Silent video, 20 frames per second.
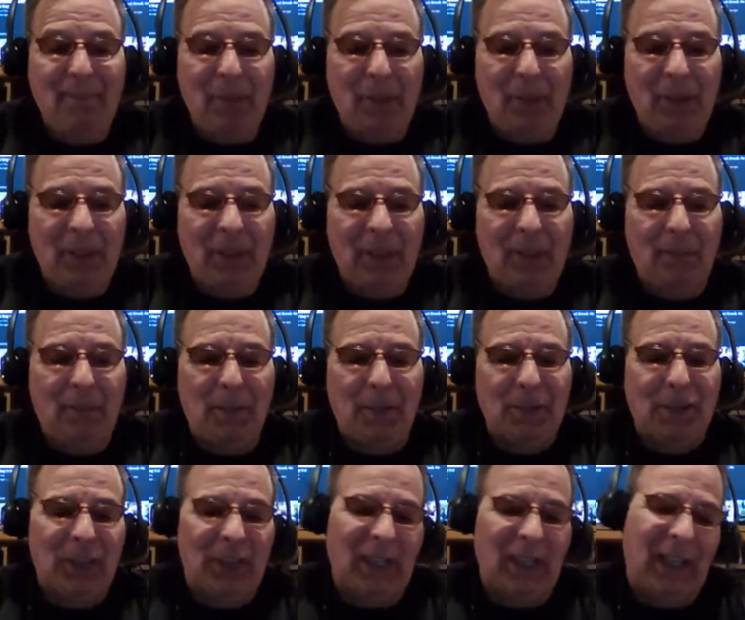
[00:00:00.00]
million
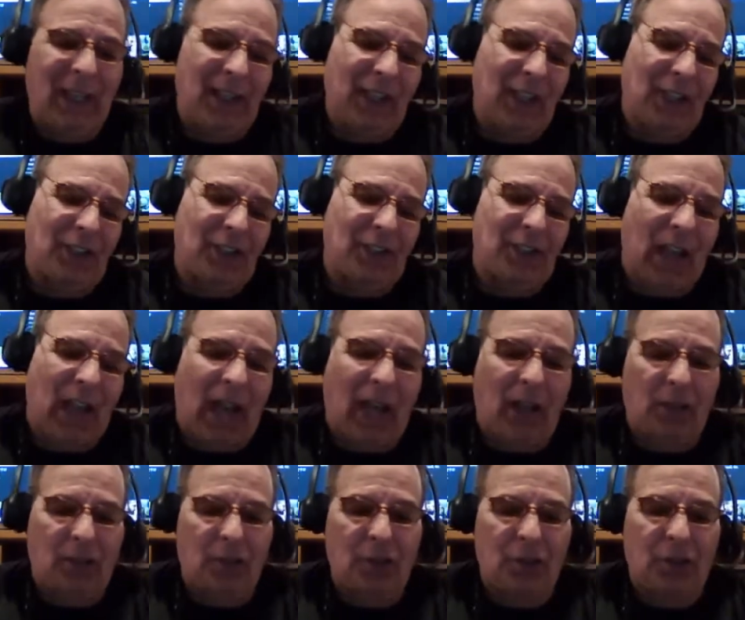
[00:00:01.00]
miscellaneous
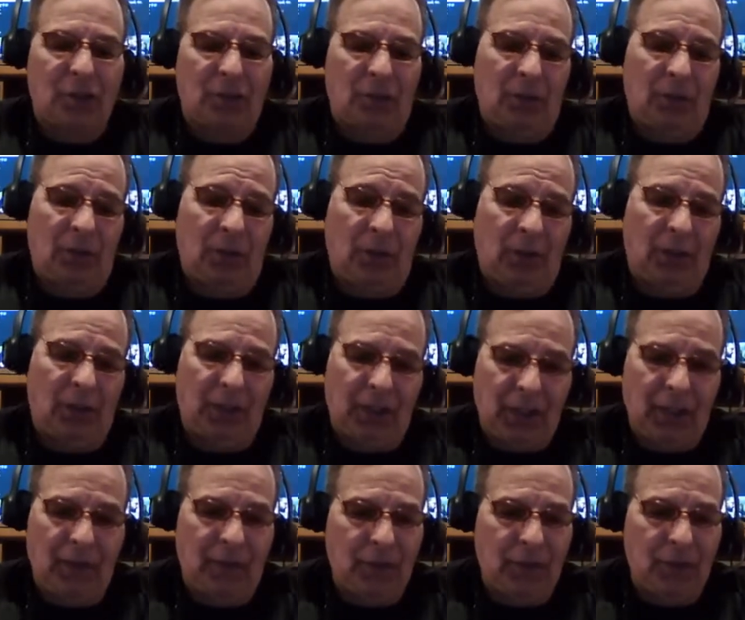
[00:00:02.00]
dollars are
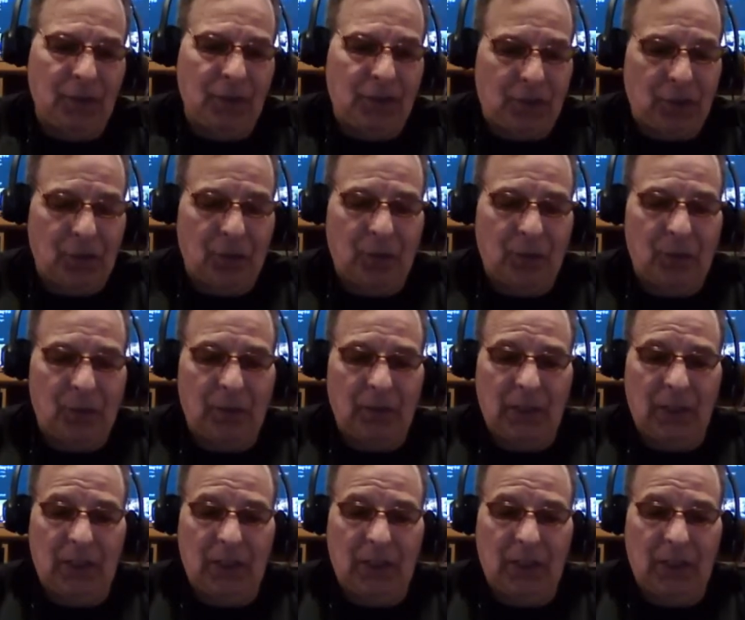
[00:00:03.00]
given to